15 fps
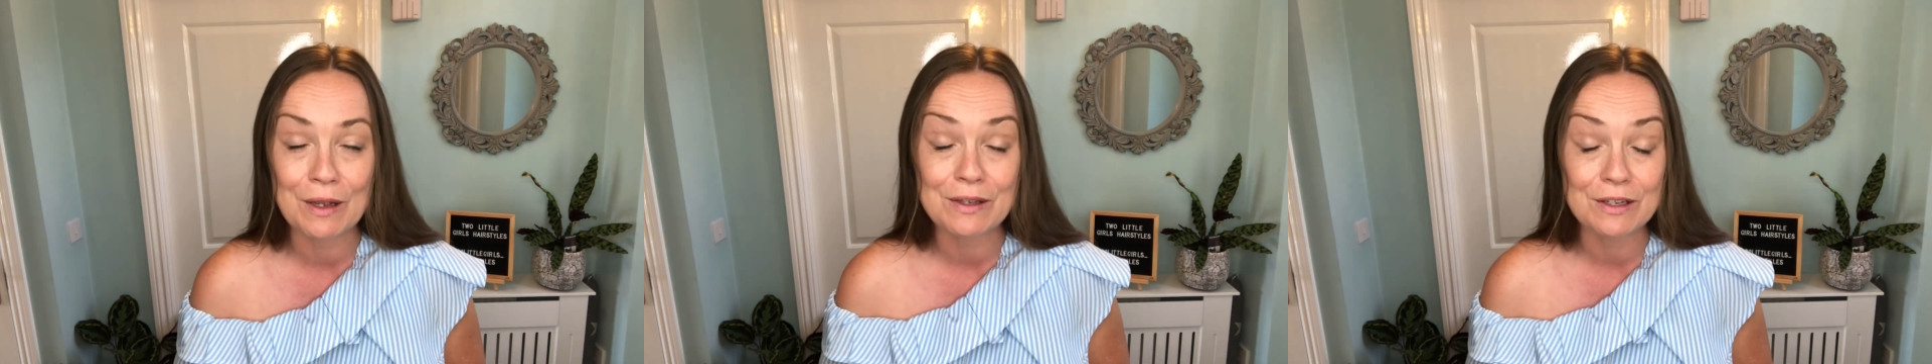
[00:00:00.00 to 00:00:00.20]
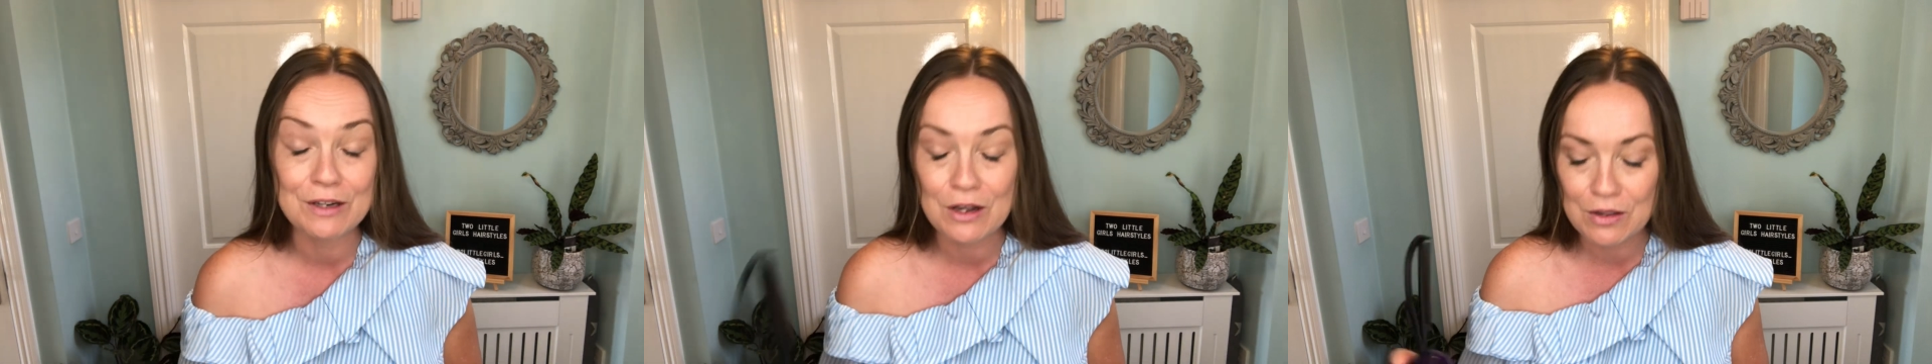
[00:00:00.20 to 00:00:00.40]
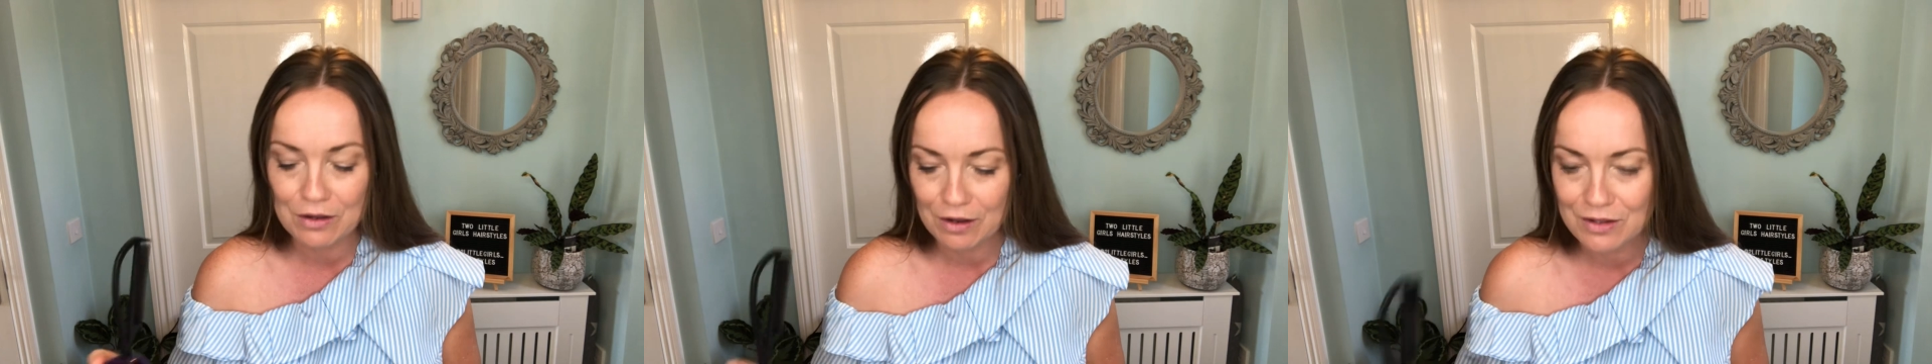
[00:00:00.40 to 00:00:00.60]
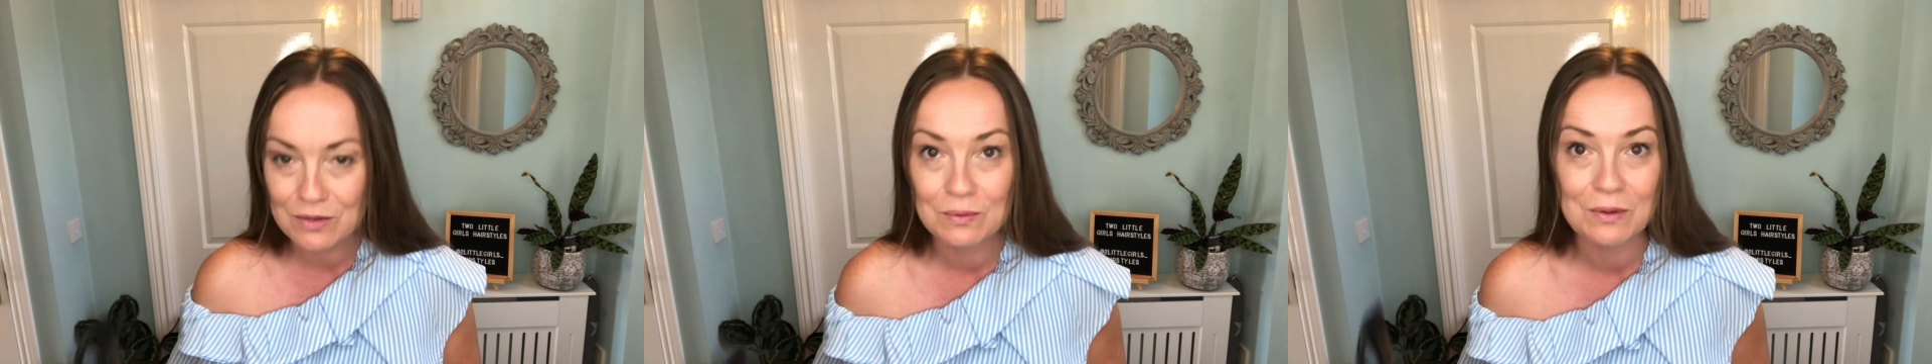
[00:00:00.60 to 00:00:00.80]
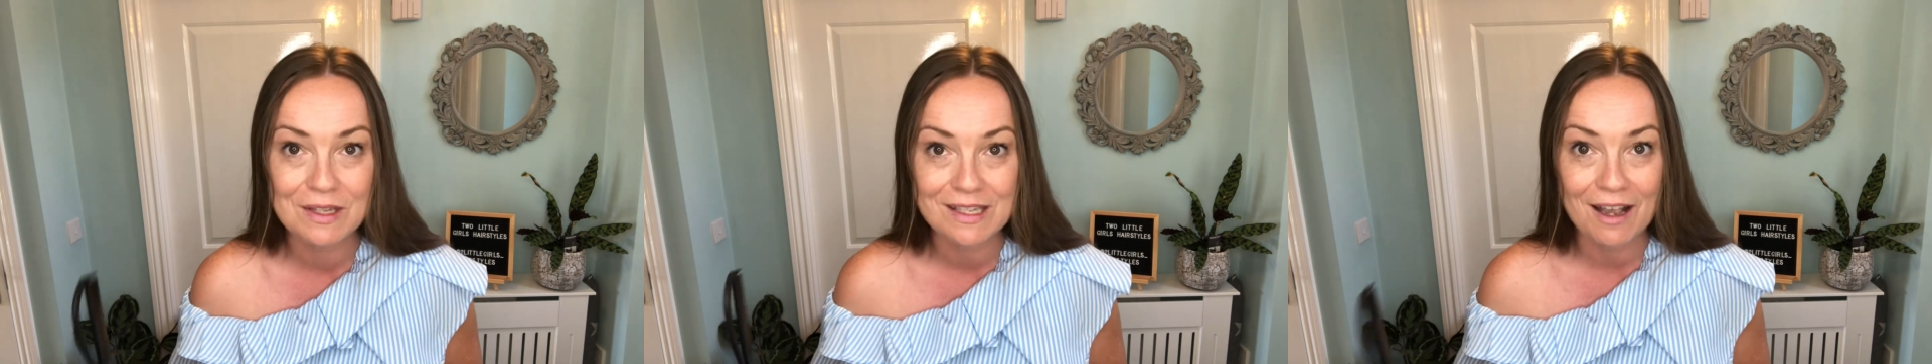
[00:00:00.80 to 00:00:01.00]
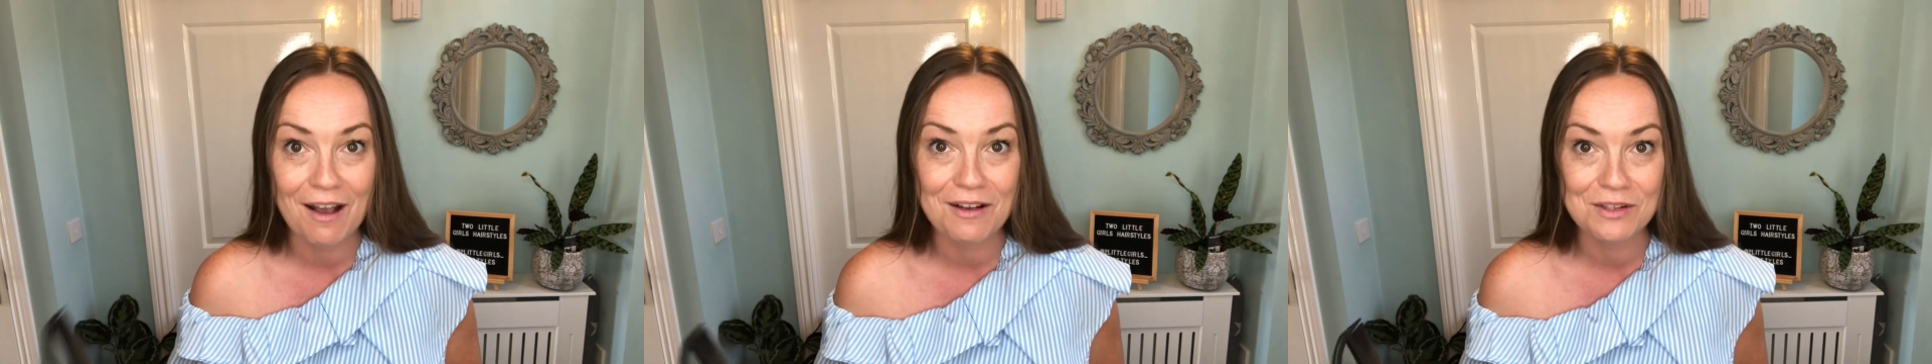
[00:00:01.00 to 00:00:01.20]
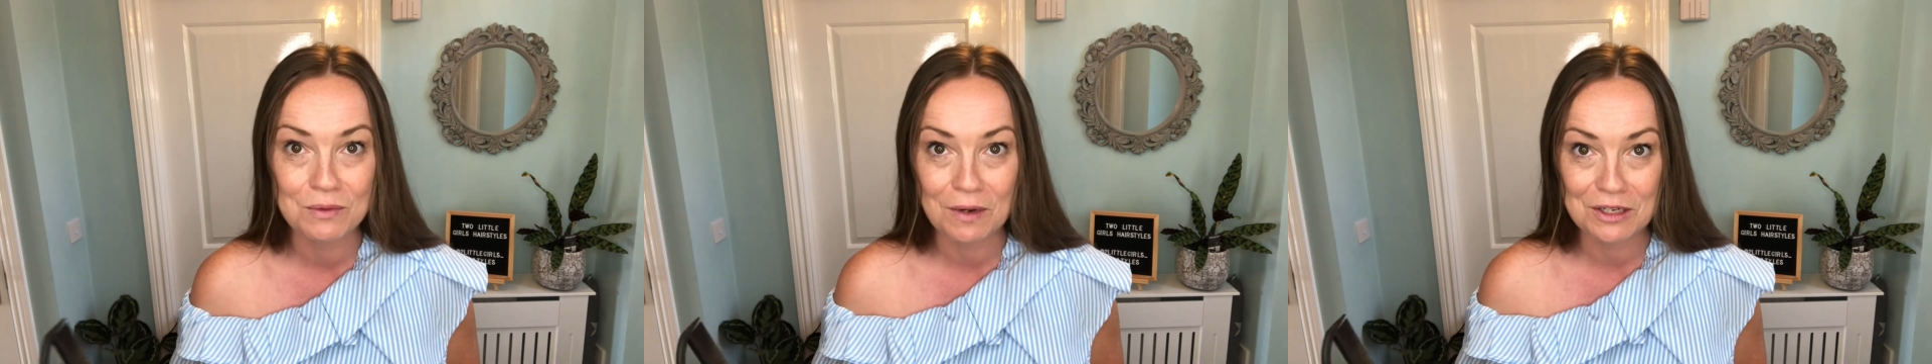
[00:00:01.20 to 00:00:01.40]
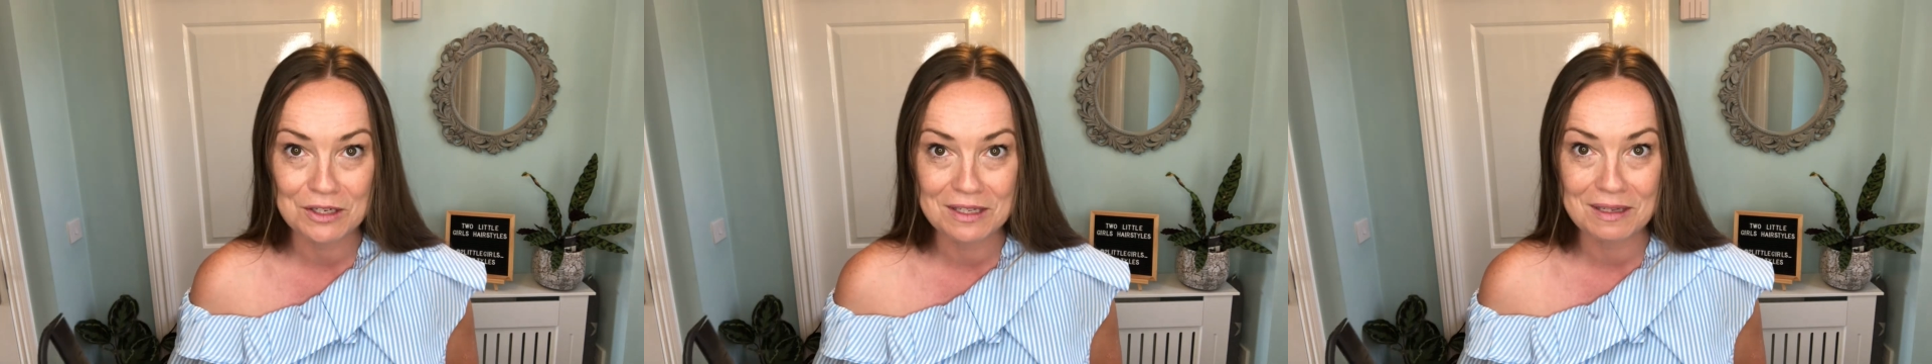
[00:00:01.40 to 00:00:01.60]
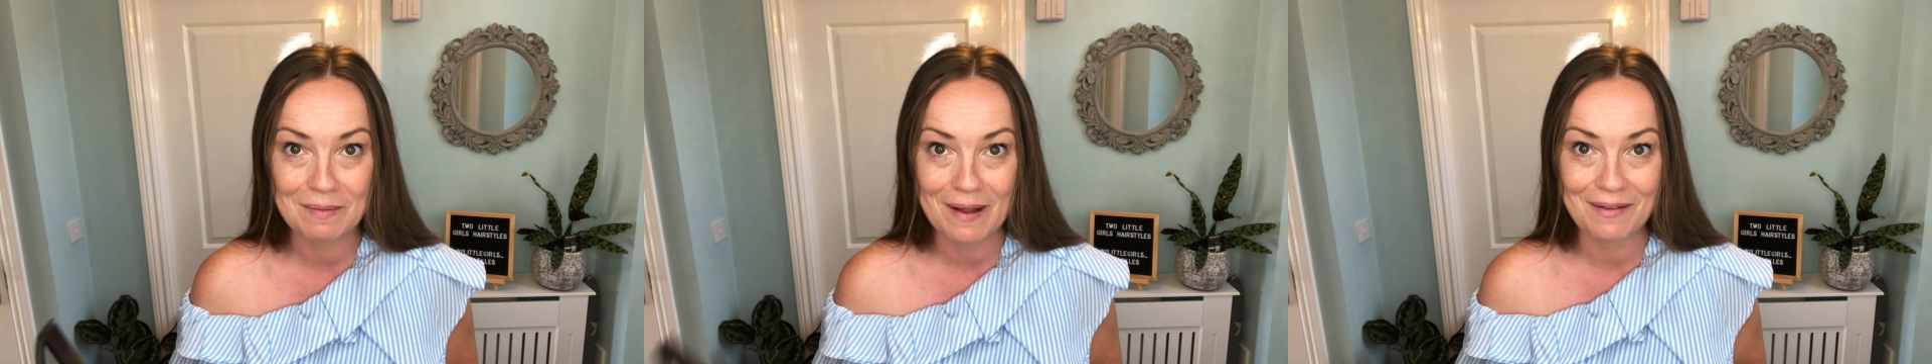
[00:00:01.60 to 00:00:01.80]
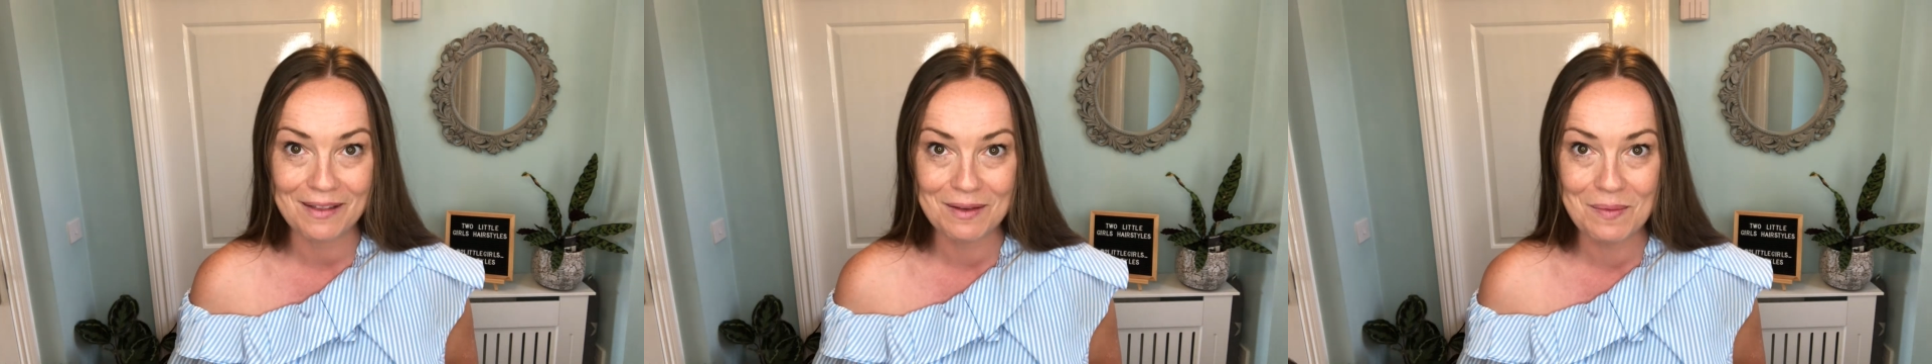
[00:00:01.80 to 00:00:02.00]
because I know you're going to want to ask questions
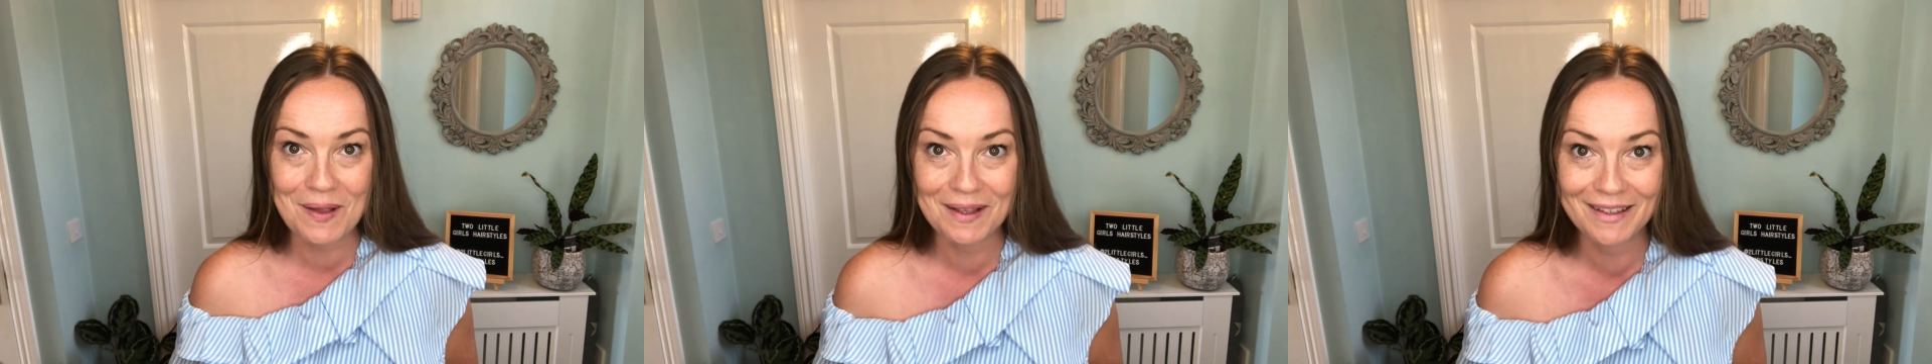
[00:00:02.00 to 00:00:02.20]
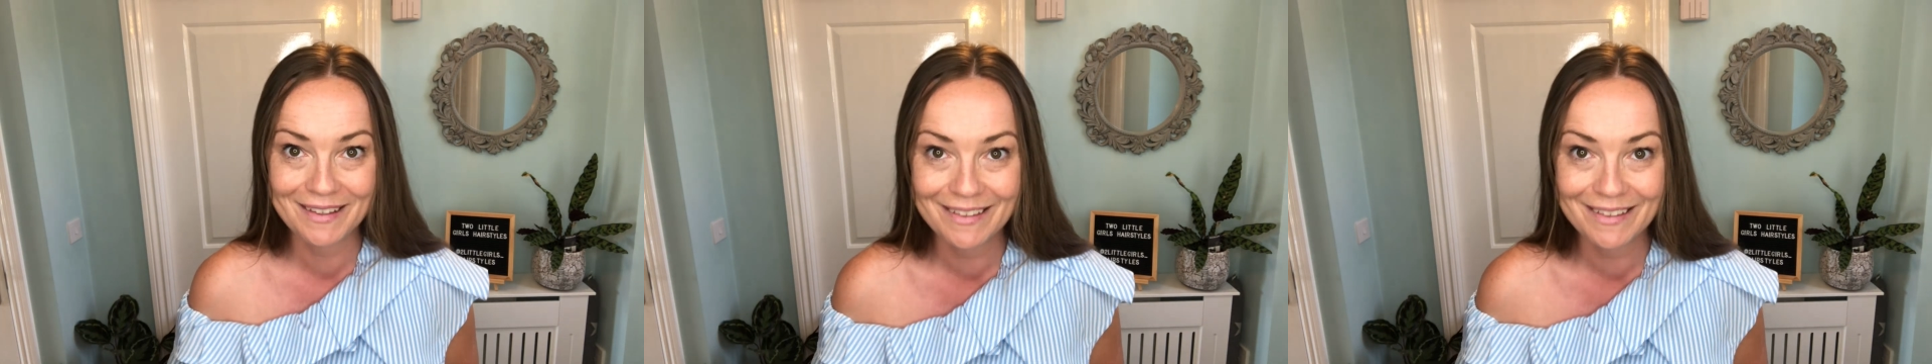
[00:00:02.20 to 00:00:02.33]
about them.